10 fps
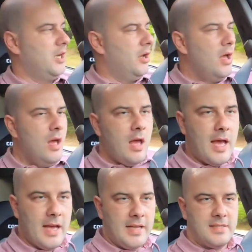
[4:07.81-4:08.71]
You know,
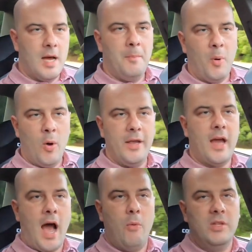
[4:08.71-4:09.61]
at some
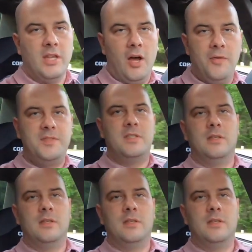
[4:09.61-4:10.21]
point I would love